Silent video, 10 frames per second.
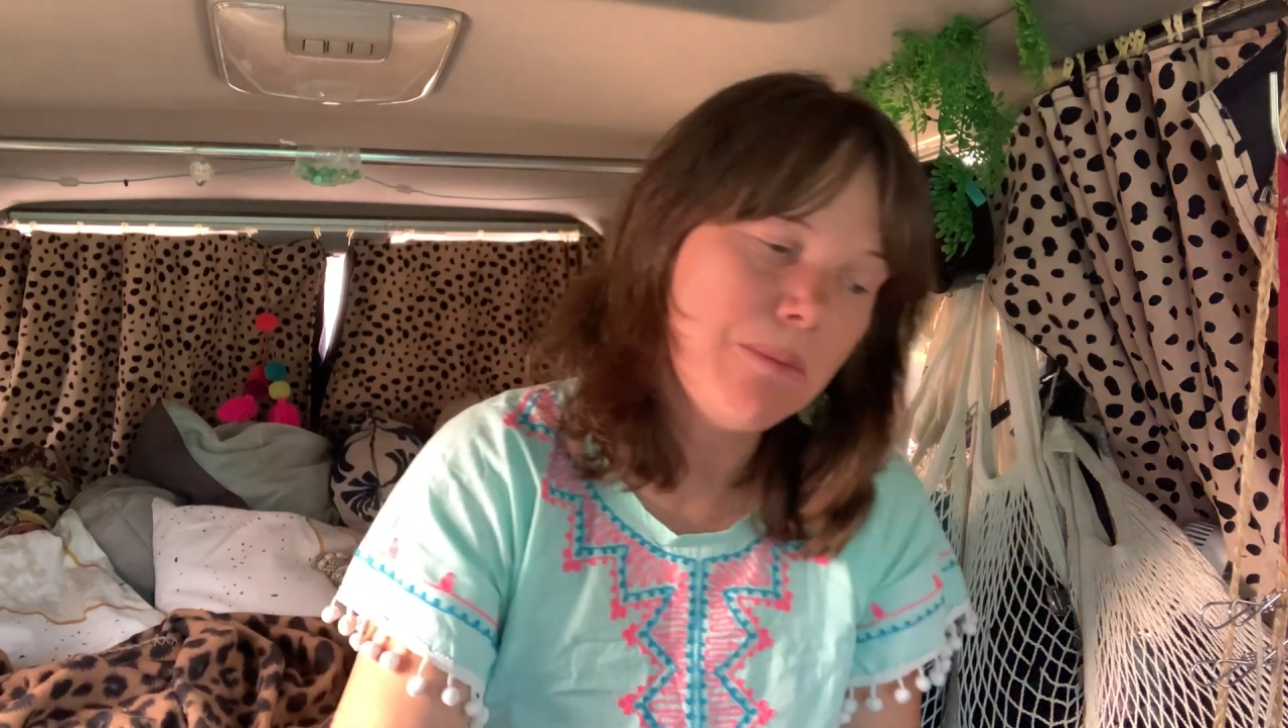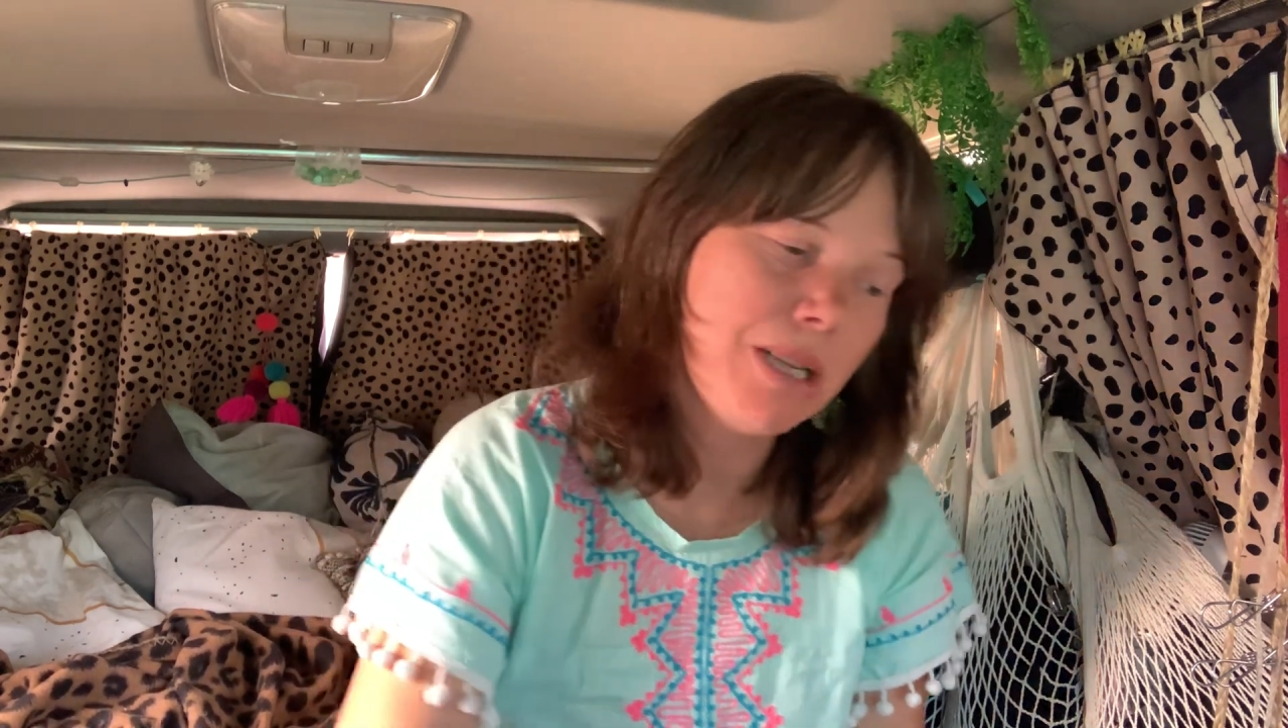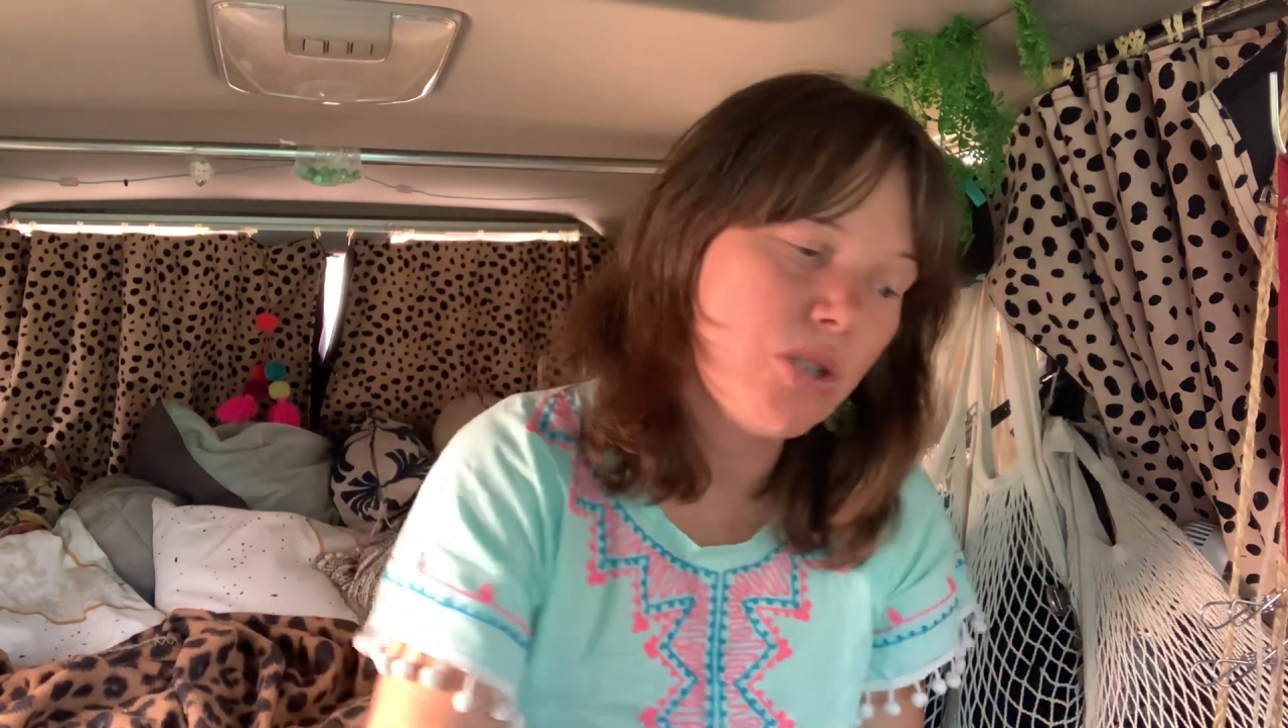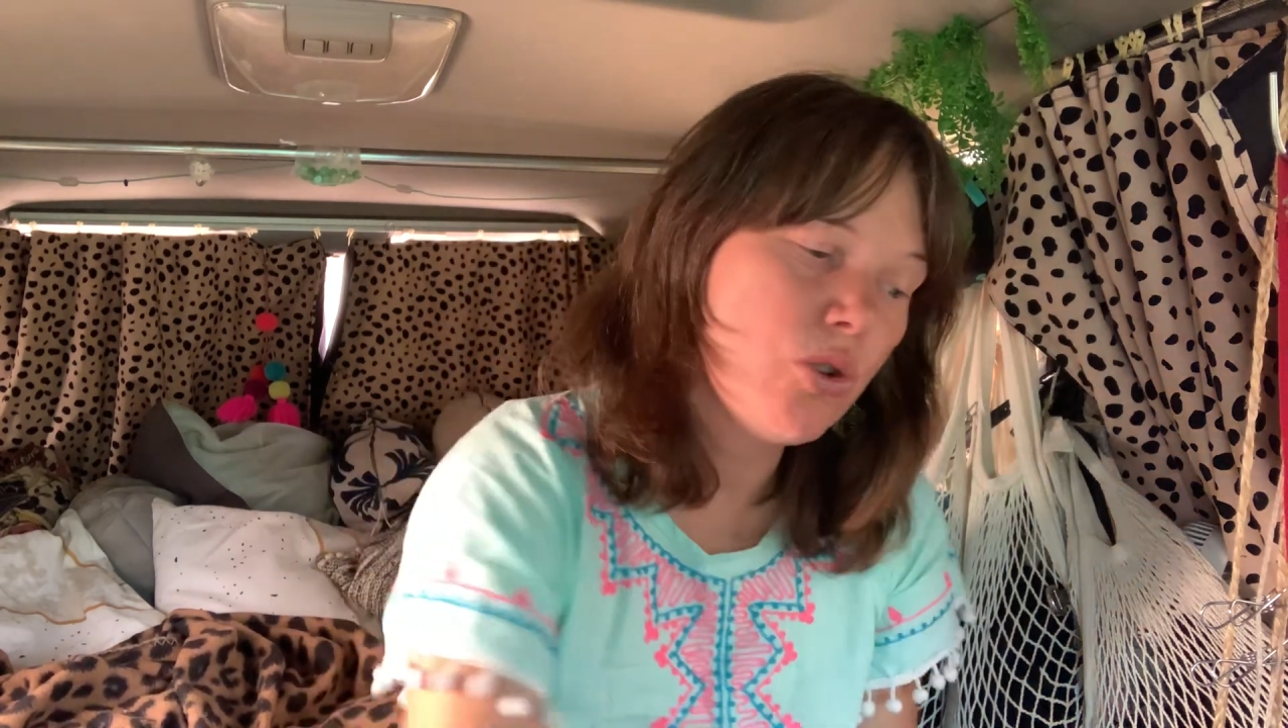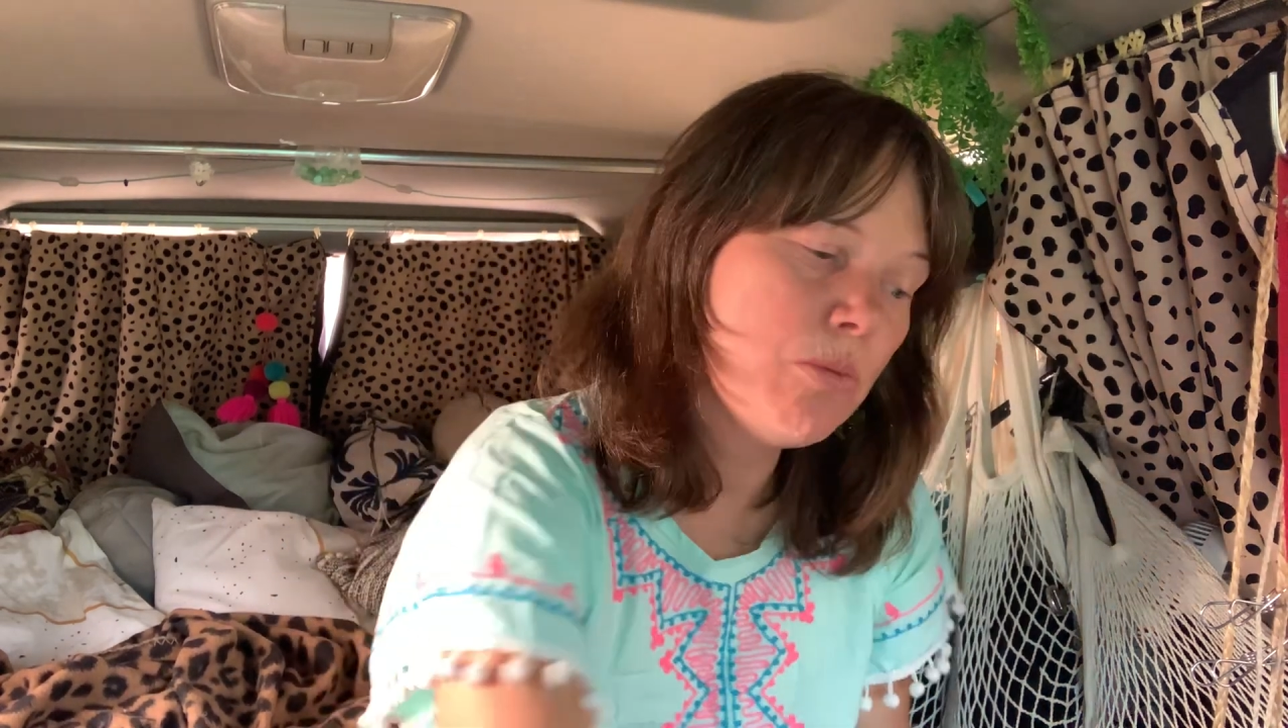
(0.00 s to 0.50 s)
me
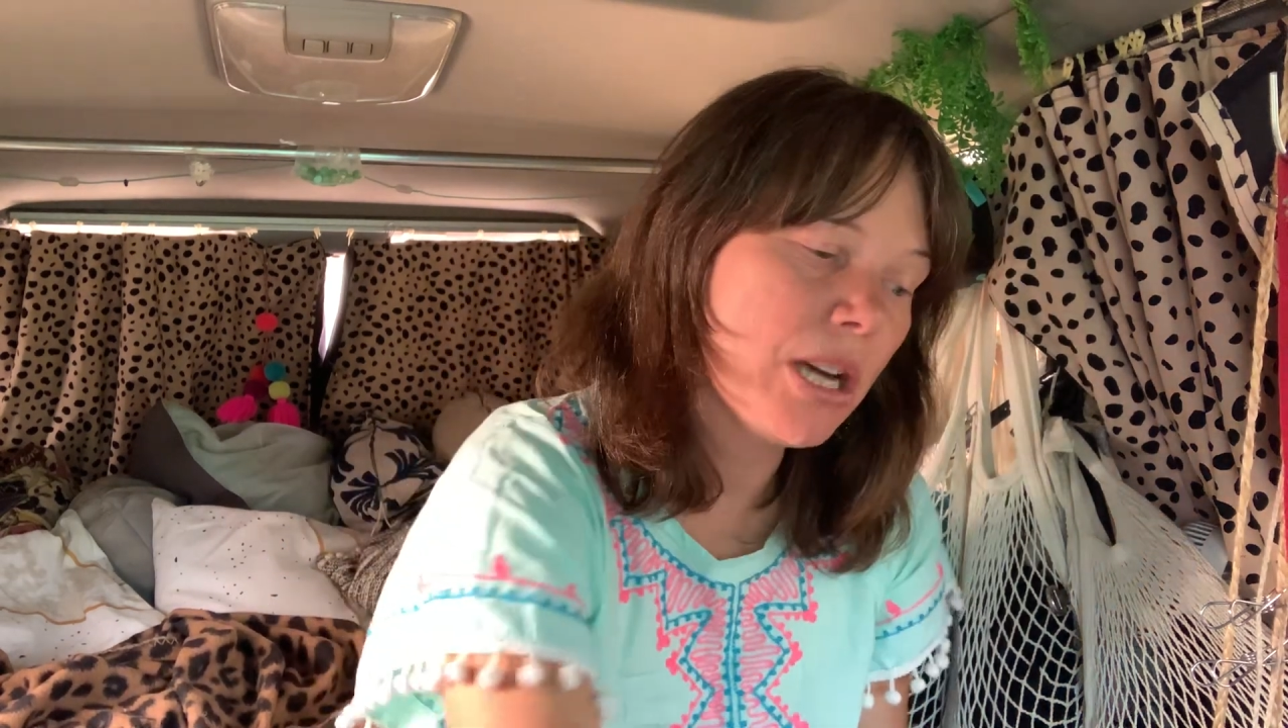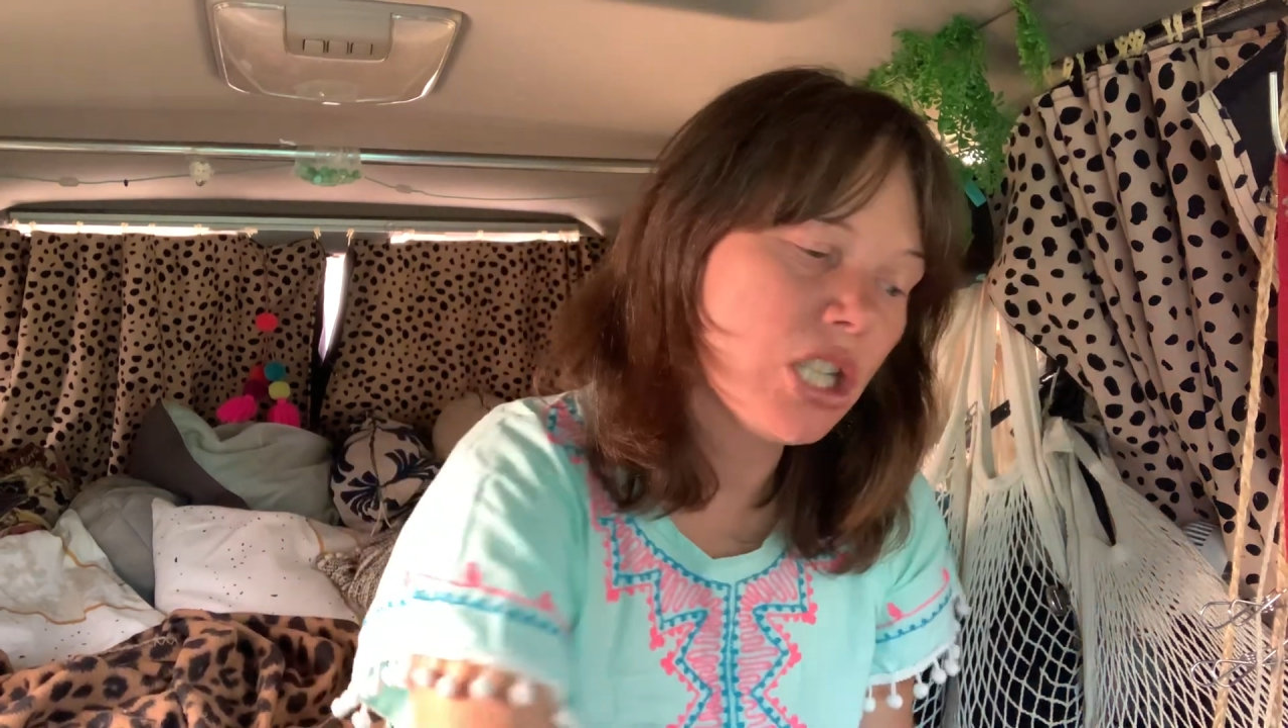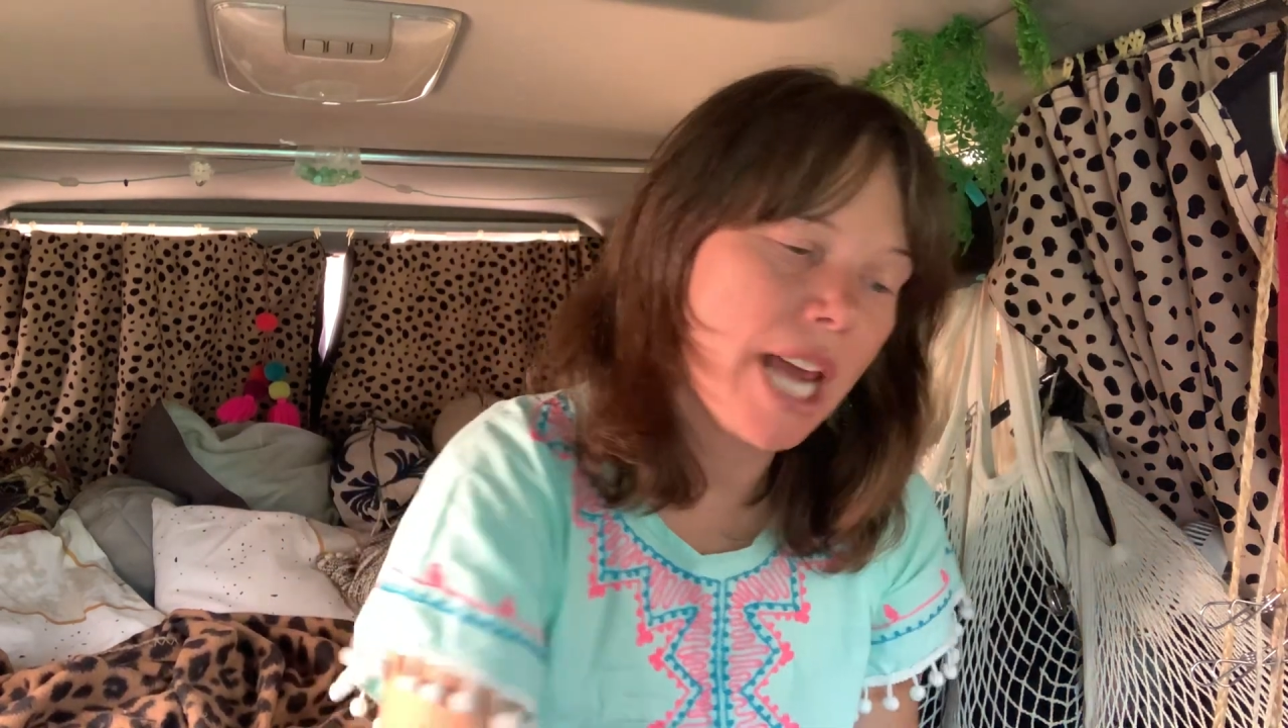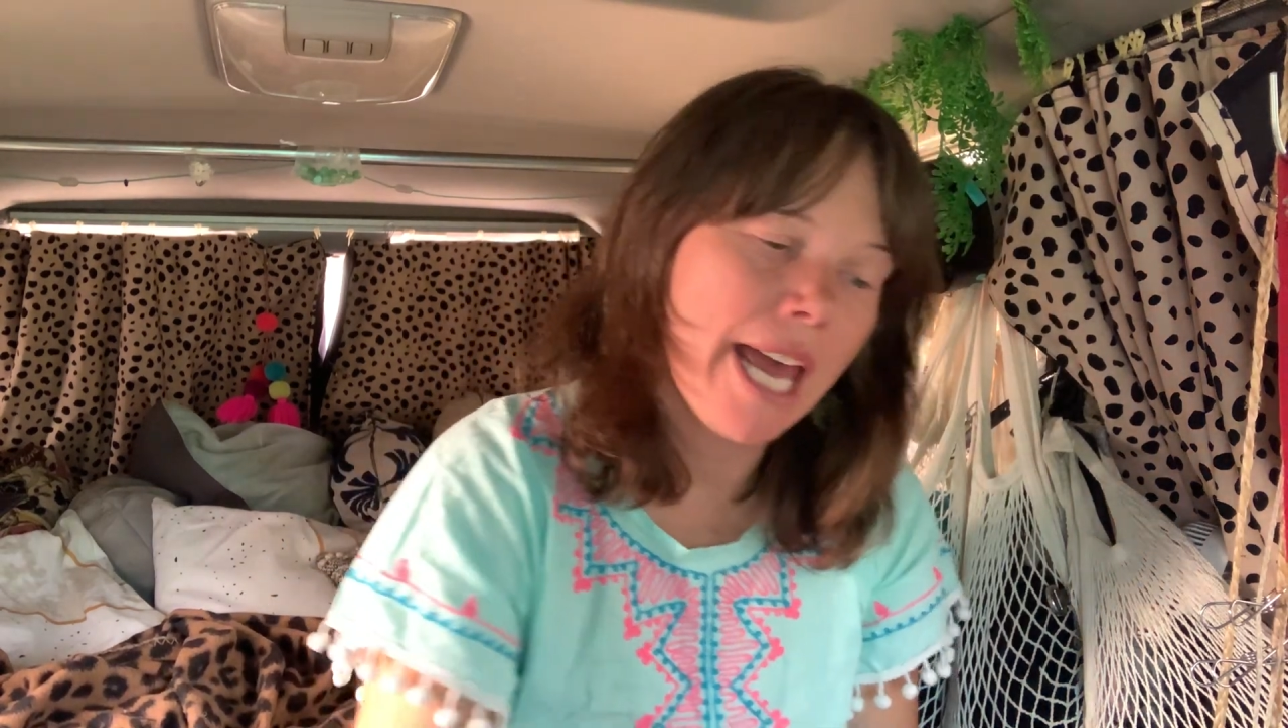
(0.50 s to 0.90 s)
too much